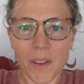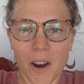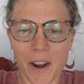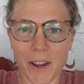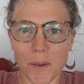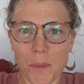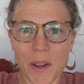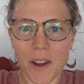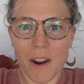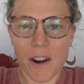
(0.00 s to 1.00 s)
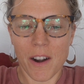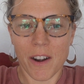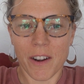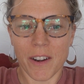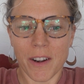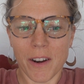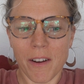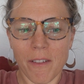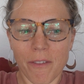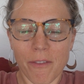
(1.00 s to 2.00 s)
All right, we are
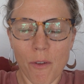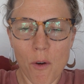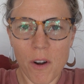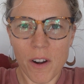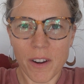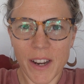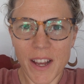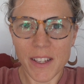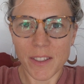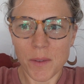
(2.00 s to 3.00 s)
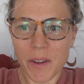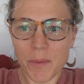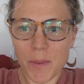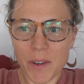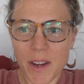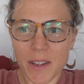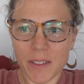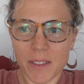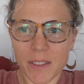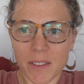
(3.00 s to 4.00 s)
4 days away from the
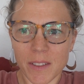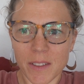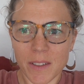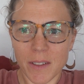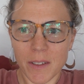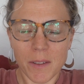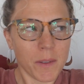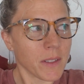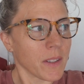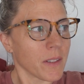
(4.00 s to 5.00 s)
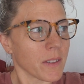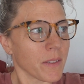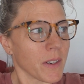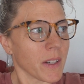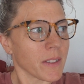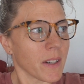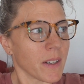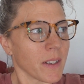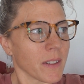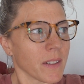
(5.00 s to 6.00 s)
race. Wednesday, Thursday, Friday,
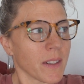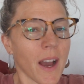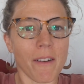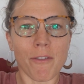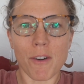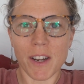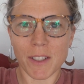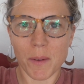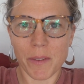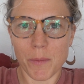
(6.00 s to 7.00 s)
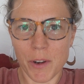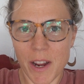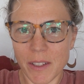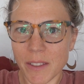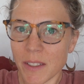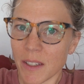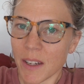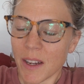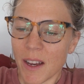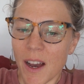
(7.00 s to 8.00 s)
Saturday. Yeah, 4 days away from the race.
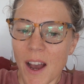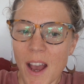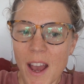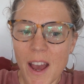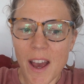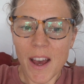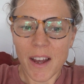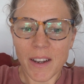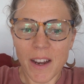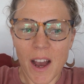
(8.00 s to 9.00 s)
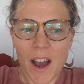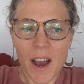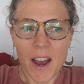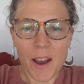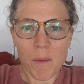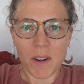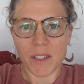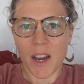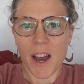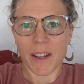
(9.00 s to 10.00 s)
And I wanted
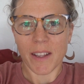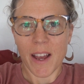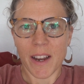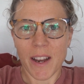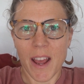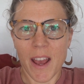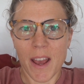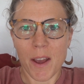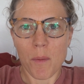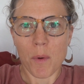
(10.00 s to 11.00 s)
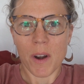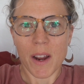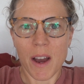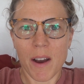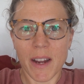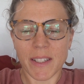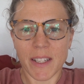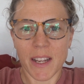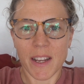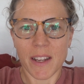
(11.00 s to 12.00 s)
to highlight a workout I
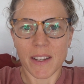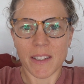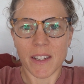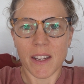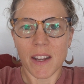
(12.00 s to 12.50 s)
did